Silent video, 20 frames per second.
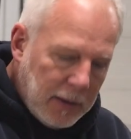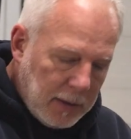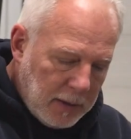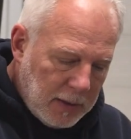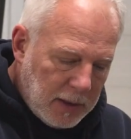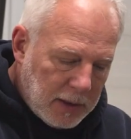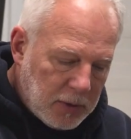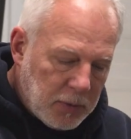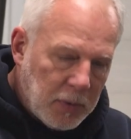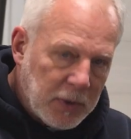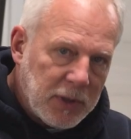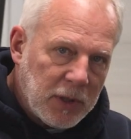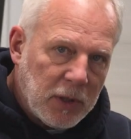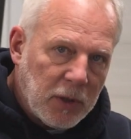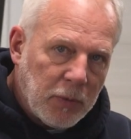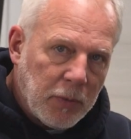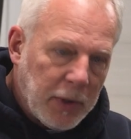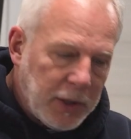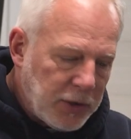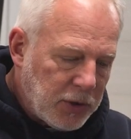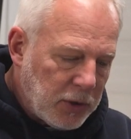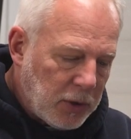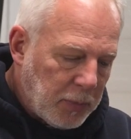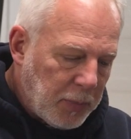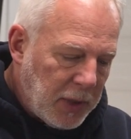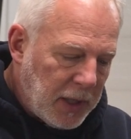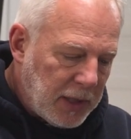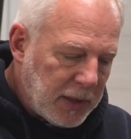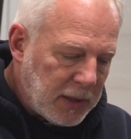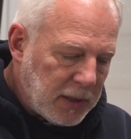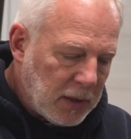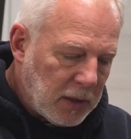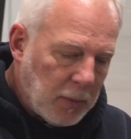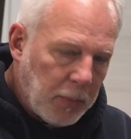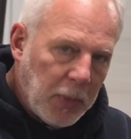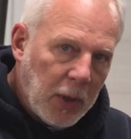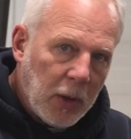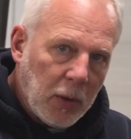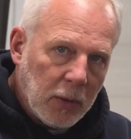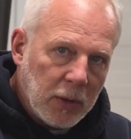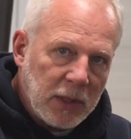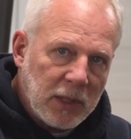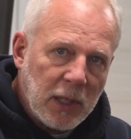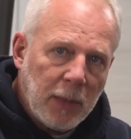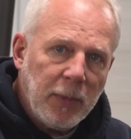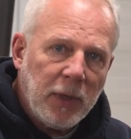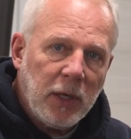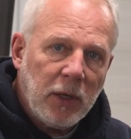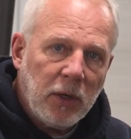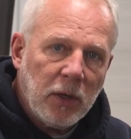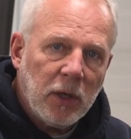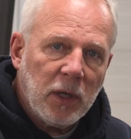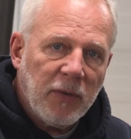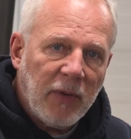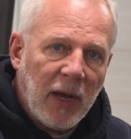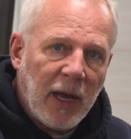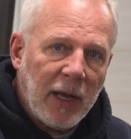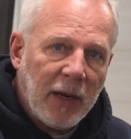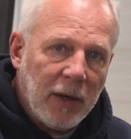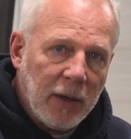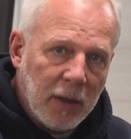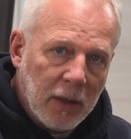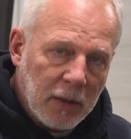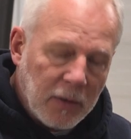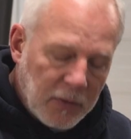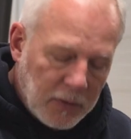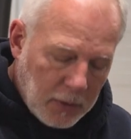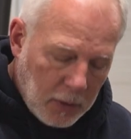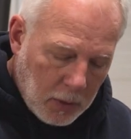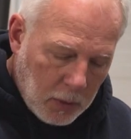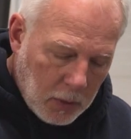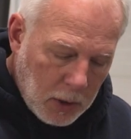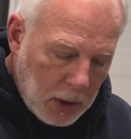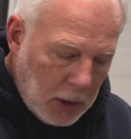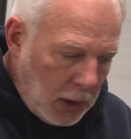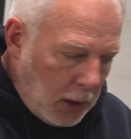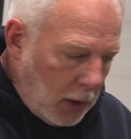this was an original piece to the boat. Somebody could have added it. So